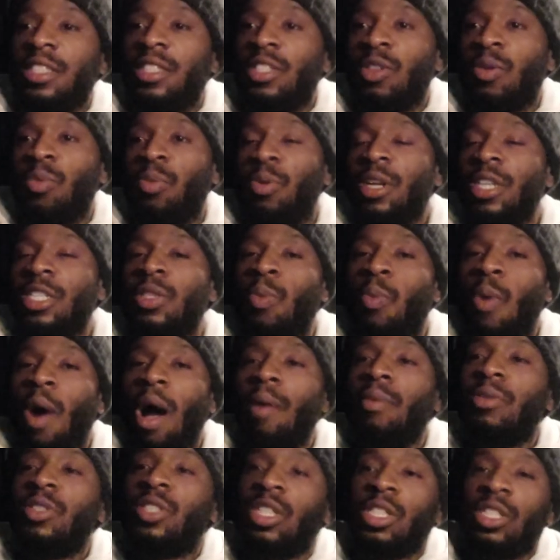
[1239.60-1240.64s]
The reason
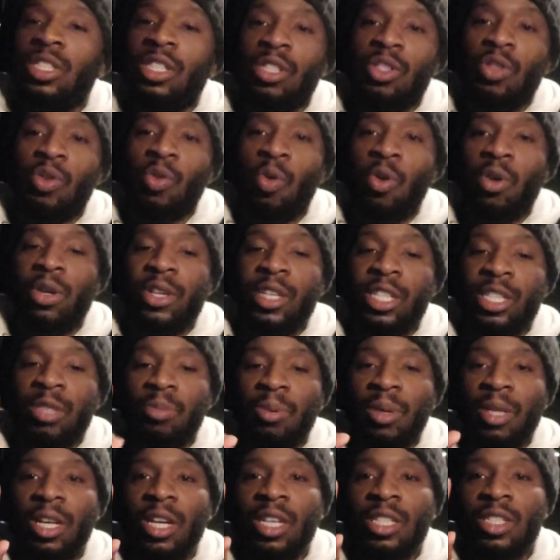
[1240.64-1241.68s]
why we shouldn't take the order is
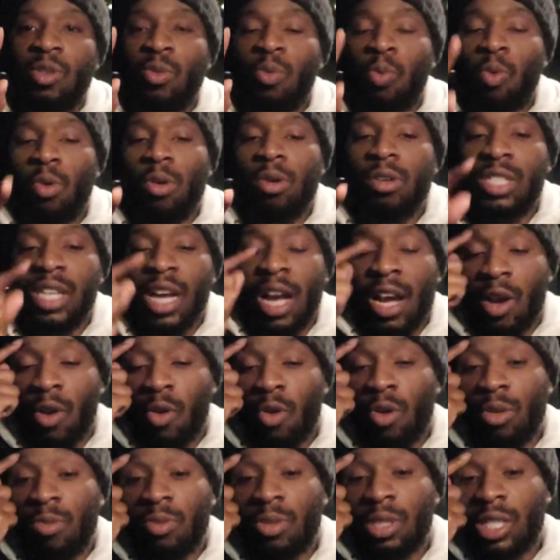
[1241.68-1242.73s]
because the Royal Thai
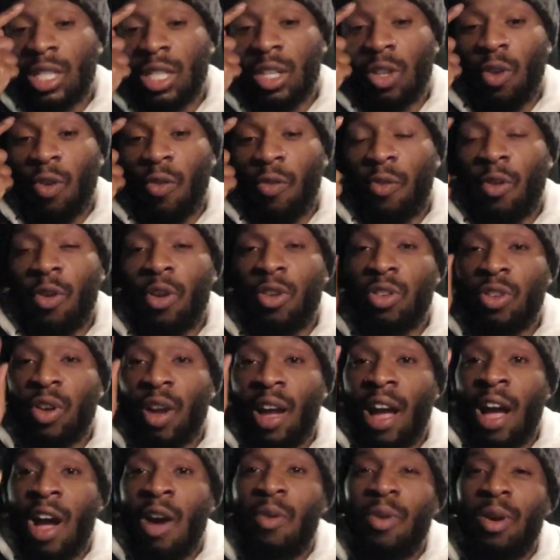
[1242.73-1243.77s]
order was a little
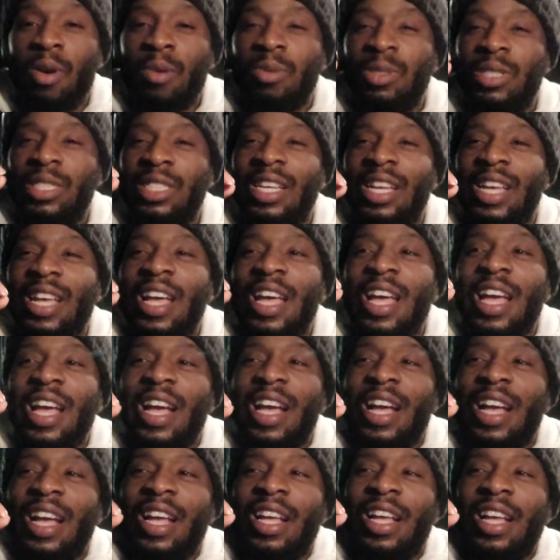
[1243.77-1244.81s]
further out. It was
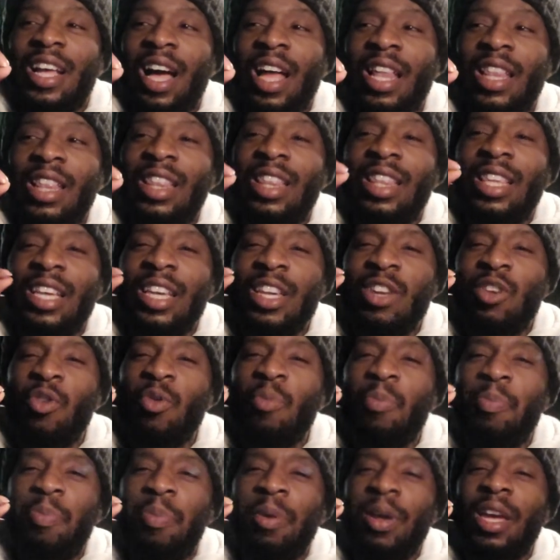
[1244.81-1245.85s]
a little
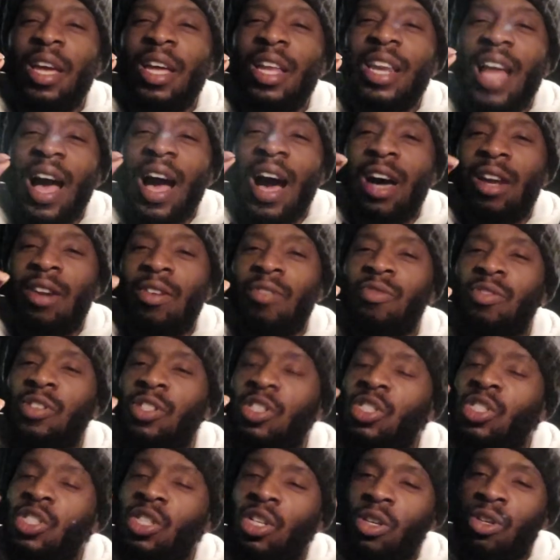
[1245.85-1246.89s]
bit out of
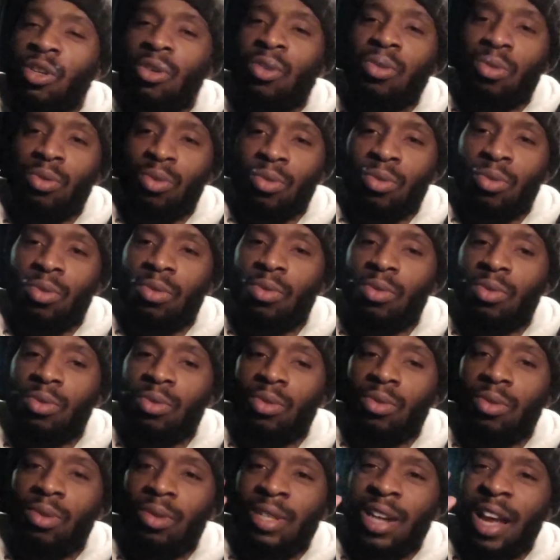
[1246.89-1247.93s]
the zone.
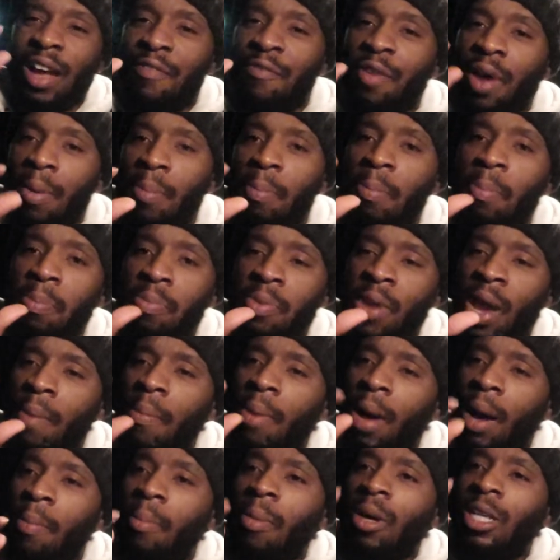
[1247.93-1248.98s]
Not by, not
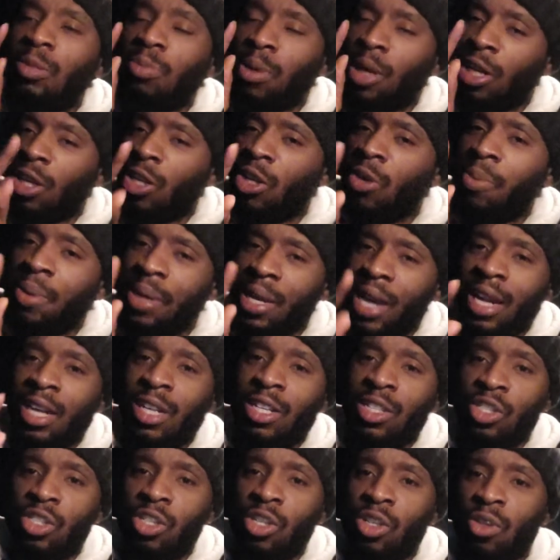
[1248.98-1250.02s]
by much, but a little bit out of
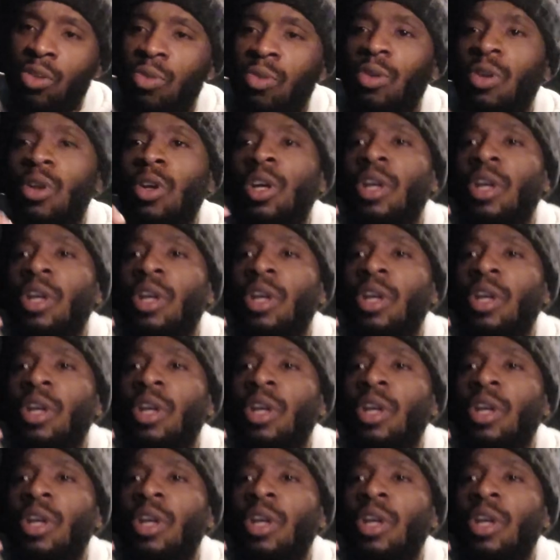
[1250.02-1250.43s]
the zone,